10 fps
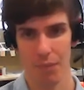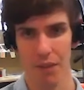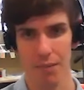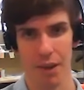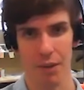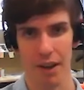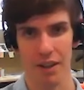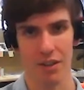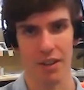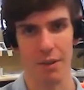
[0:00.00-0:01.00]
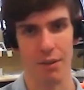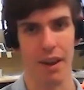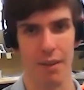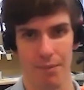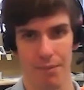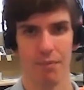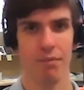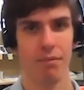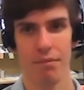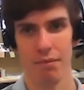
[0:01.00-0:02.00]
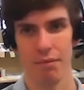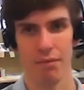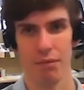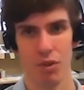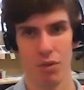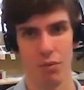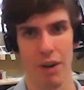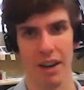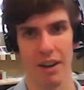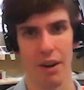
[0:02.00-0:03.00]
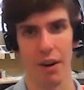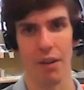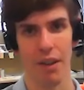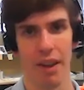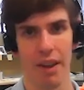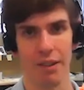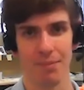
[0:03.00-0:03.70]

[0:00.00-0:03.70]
If I can just have that just ready to go there,